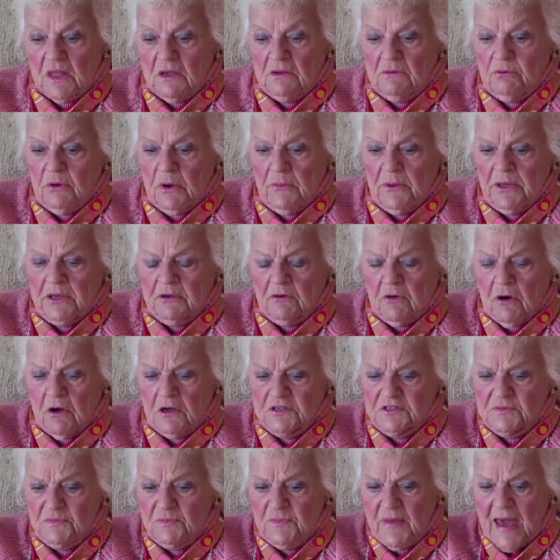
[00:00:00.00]
when we
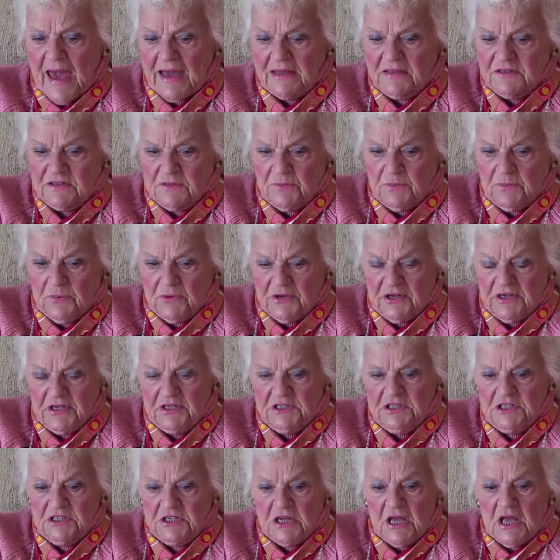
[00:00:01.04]
crossed back to the
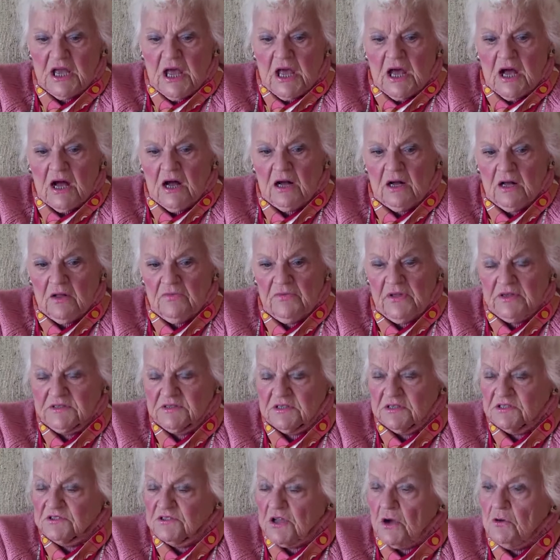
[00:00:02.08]
bridge, uh, there's a
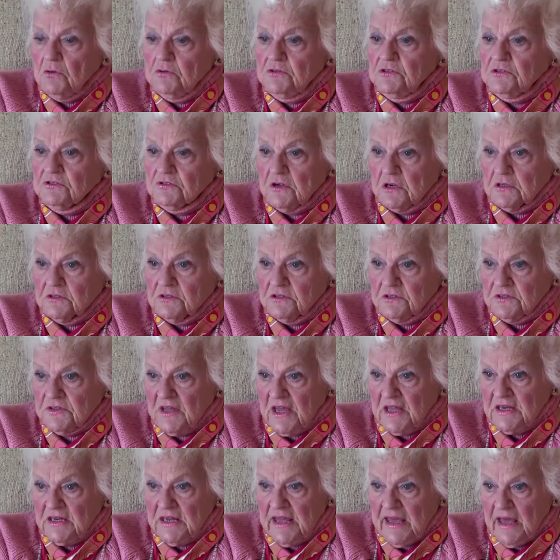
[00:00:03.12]
stone structure
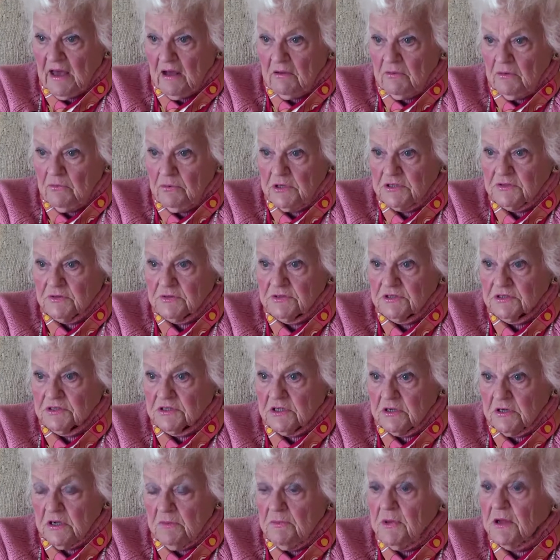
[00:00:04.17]
there now, which was
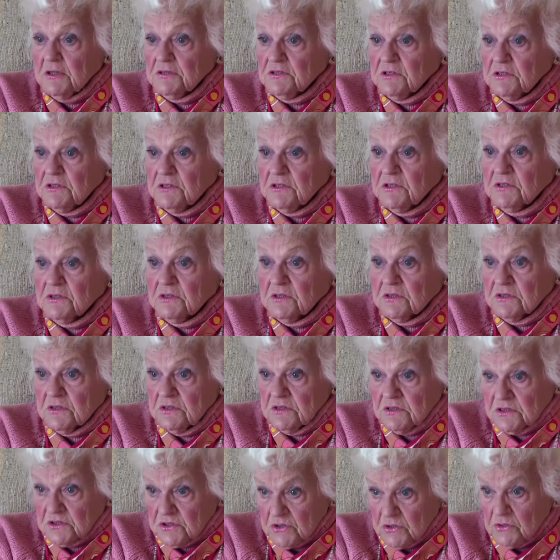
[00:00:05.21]
Gari Melchers'
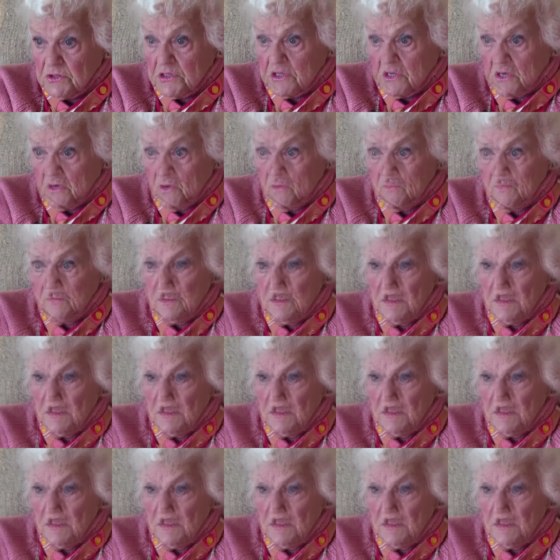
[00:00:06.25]
studio.